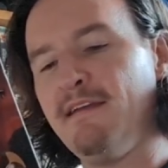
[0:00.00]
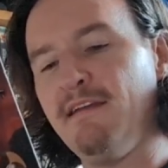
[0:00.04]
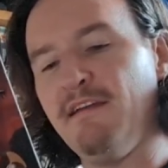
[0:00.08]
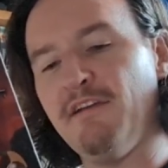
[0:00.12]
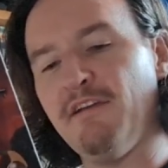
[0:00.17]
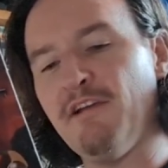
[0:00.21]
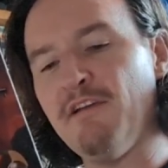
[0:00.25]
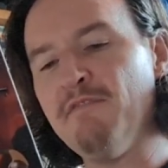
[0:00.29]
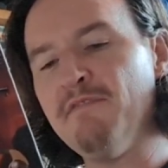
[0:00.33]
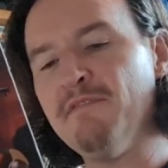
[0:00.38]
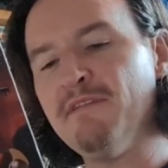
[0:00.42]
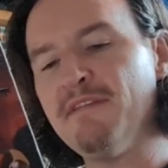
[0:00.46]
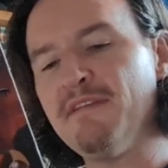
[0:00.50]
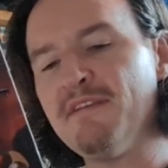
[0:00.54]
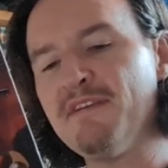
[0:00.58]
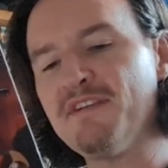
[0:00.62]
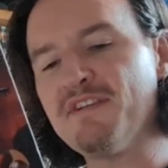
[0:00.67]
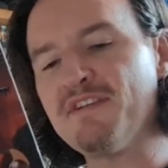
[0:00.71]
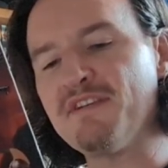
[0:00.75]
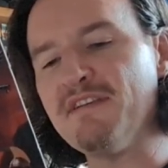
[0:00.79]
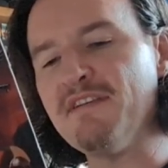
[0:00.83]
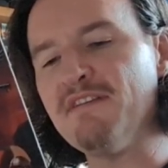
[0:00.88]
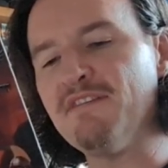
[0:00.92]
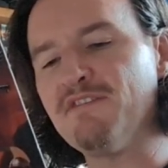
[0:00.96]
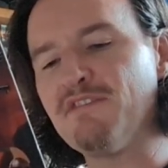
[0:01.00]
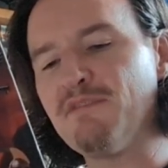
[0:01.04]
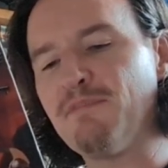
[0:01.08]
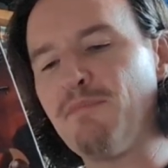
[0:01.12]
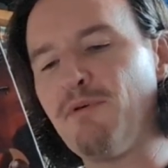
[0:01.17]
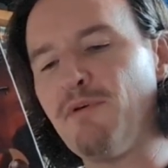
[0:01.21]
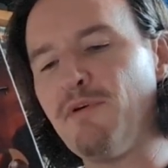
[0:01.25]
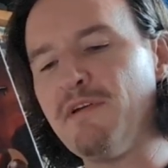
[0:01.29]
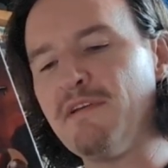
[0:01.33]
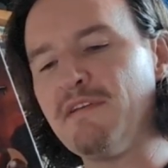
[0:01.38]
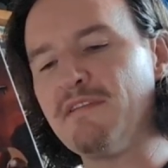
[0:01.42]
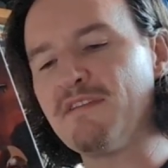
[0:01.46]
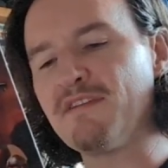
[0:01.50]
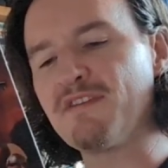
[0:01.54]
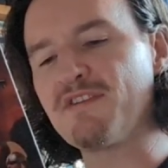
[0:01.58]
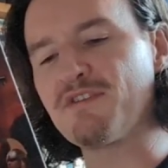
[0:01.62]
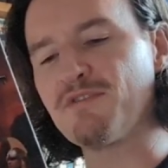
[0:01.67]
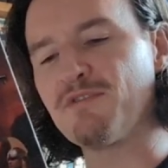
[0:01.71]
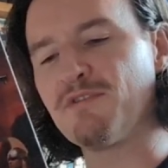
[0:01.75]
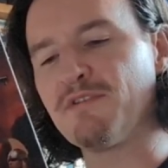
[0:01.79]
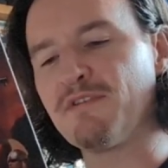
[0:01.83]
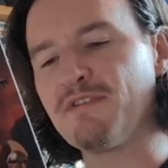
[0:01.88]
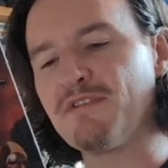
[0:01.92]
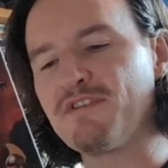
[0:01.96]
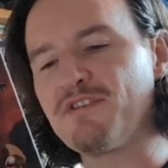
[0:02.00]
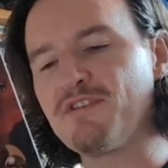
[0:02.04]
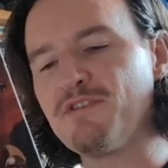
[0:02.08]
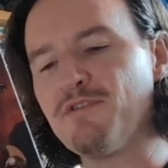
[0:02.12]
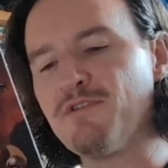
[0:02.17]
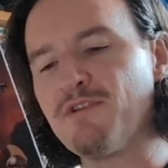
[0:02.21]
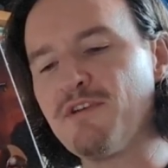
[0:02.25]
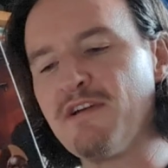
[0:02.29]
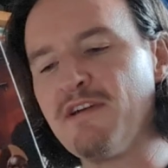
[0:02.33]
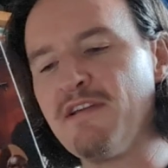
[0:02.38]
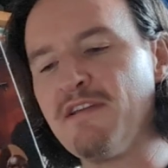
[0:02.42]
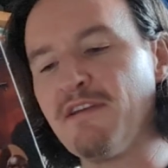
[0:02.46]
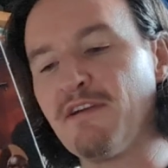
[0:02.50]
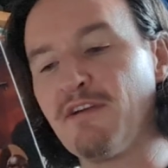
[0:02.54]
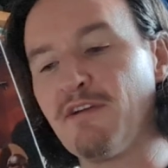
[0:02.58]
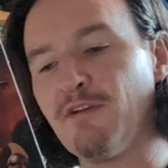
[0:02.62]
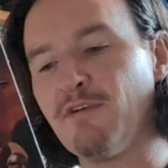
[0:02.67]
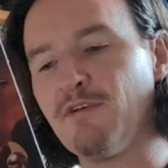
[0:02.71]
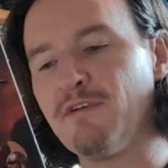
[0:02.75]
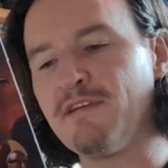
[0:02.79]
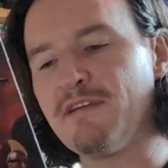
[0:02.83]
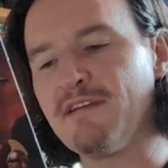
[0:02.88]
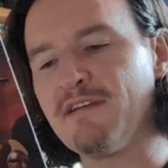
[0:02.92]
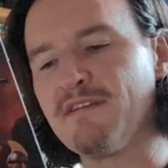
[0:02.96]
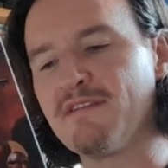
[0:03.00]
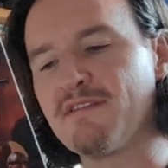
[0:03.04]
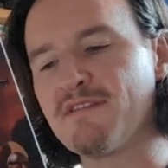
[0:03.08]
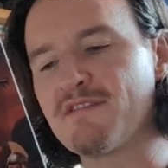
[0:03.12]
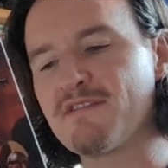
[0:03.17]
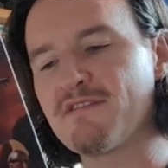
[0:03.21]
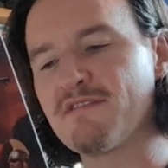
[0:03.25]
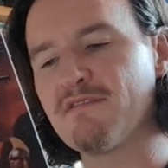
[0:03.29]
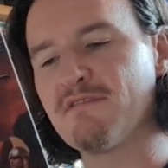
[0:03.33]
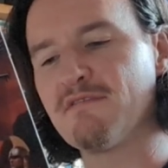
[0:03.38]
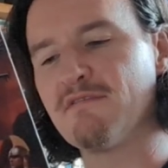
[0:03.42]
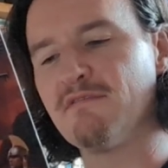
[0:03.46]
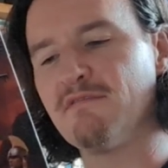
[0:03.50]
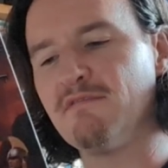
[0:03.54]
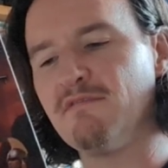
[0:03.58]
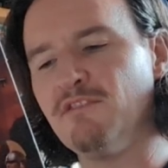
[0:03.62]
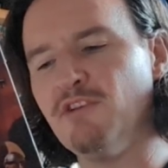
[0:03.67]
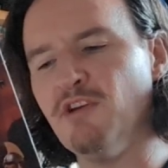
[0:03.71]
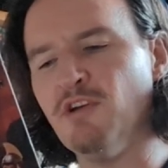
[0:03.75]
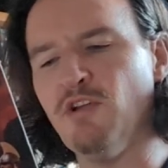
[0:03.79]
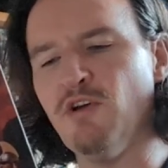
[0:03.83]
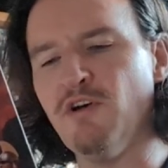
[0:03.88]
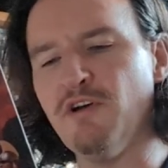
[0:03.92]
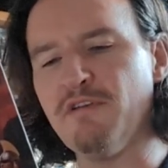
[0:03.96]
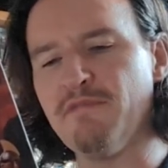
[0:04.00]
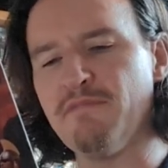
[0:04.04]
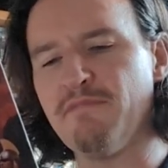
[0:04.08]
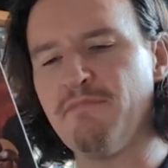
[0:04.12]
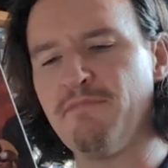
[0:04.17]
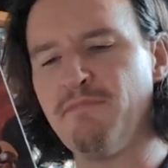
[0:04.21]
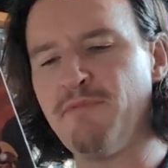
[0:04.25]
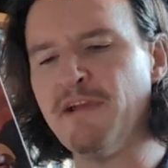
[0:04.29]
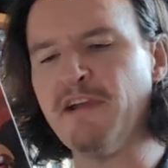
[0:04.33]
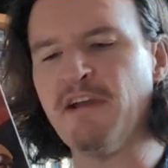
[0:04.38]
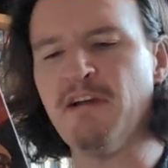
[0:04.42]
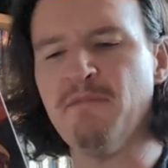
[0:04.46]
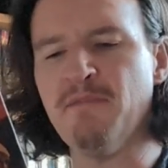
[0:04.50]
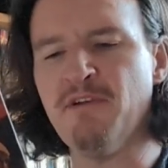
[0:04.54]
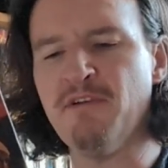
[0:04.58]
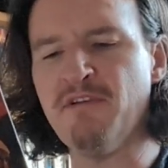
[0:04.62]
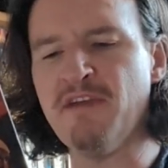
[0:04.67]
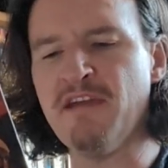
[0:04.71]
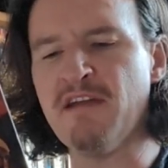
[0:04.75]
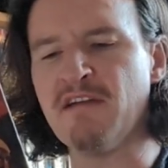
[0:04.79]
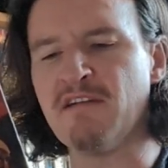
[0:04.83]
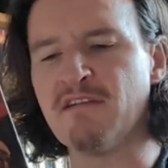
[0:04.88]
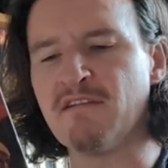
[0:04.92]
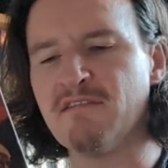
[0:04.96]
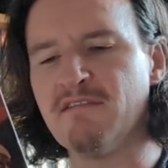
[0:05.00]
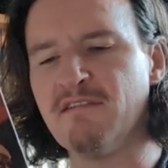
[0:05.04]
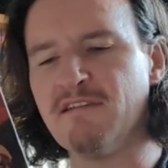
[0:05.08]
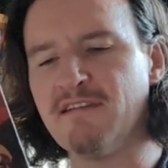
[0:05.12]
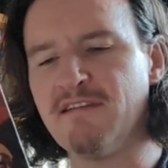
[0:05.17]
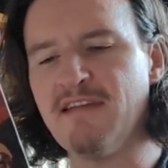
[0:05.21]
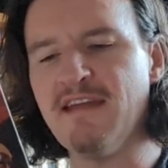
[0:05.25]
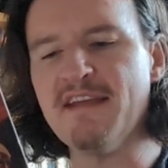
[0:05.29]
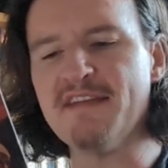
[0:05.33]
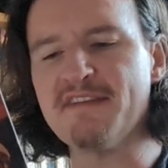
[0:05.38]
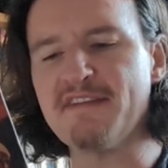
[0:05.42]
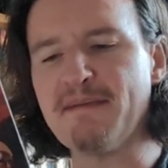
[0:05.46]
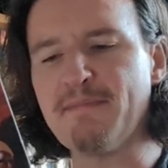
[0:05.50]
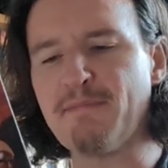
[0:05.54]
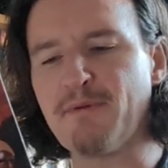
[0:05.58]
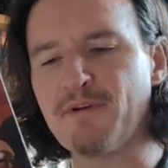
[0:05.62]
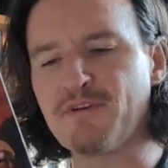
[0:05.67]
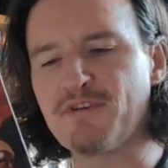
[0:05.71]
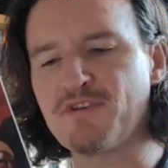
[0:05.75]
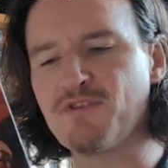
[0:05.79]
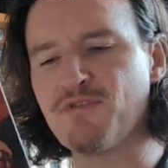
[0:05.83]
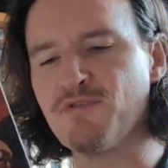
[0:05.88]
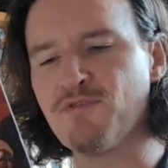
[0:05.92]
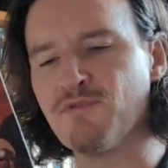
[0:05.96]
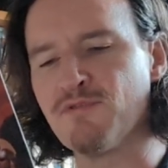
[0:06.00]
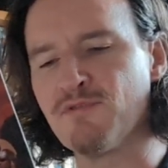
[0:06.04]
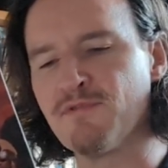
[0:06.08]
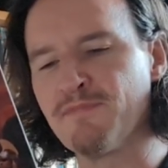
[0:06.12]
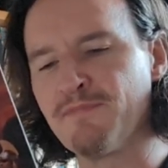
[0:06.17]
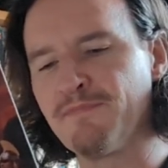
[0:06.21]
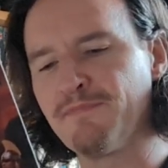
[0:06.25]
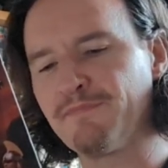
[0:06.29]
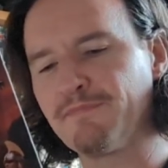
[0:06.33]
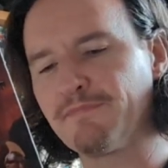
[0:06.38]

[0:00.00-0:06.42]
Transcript: He rounded his steed to point his sword at Sura and the Claudians. "You lot, bring up the rear, in case they pursue."